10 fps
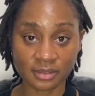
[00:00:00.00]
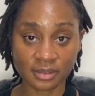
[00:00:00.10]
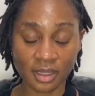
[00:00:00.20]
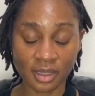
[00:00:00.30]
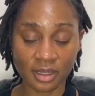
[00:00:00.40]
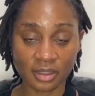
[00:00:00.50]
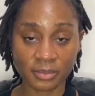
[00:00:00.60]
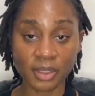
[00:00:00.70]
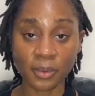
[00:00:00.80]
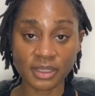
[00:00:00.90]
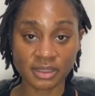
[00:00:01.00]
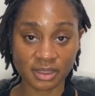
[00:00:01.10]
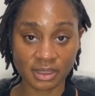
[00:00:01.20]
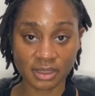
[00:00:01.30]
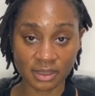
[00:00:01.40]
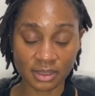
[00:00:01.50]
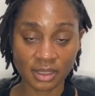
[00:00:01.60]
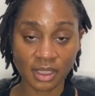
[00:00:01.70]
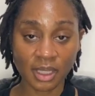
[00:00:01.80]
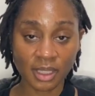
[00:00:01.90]
I requested to
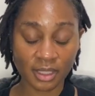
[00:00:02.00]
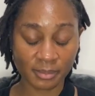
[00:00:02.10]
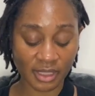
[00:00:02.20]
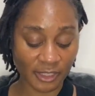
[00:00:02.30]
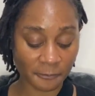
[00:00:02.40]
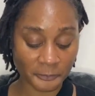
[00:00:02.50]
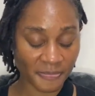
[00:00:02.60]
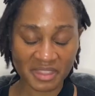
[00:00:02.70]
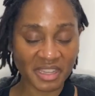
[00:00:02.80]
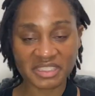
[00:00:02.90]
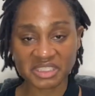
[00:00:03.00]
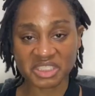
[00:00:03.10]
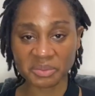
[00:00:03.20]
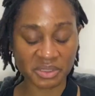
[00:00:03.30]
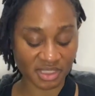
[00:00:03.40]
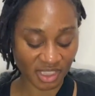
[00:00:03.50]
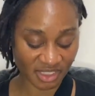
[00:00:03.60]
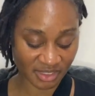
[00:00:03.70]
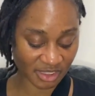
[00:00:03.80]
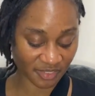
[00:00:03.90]
come in. I said, just switch the
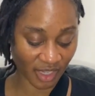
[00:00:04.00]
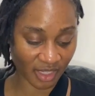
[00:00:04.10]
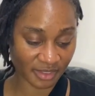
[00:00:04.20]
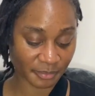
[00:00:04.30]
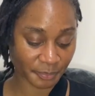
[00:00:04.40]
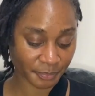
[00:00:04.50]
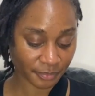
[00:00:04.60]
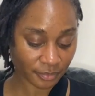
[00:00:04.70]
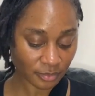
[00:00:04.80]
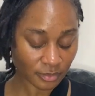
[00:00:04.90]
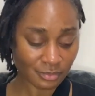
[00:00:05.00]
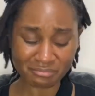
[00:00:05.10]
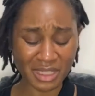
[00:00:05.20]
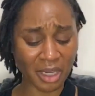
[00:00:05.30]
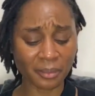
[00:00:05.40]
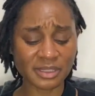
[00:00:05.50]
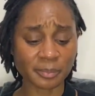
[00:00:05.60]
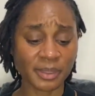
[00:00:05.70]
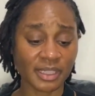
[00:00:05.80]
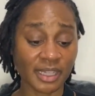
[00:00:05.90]
color, it's fine. I wasn't
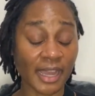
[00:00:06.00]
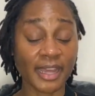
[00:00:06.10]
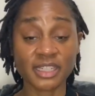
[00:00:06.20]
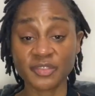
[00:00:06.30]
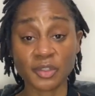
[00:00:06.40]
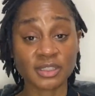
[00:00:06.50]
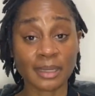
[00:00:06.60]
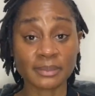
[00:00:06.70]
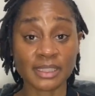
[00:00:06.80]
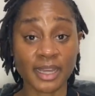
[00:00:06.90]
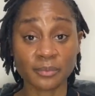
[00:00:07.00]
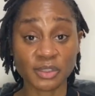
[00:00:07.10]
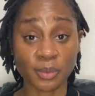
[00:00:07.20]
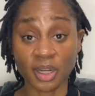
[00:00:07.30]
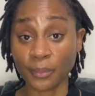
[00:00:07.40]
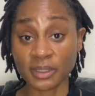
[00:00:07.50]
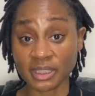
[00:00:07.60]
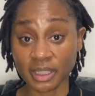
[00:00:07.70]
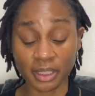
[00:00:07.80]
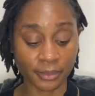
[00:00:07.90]
picky. I had a difficult time deciding which one I wanted
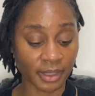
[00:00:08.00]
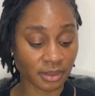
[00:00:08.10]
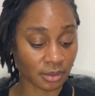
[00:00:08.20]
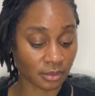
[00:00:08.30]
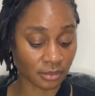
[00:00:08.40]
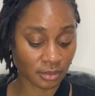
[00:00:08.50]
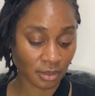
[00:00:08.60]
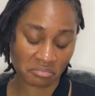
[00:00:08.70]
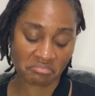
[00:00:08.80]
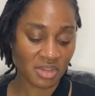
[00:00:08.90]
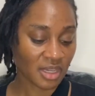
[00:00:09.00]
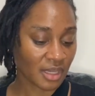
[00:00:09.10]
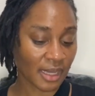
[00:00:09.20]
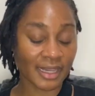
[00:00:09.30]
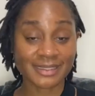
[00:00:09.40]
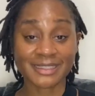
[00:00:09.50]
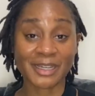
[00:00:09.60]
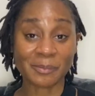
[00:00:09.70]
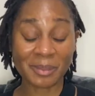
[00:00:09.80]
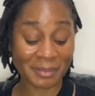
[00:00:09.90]
anyway, so I guess that
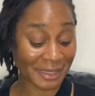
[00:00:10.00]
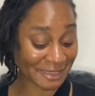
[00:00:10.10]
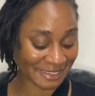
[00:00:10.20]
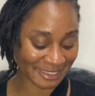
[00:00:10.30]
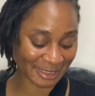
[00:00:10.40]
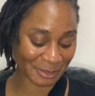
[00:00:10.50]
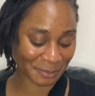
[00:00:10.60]
helped me make a decision.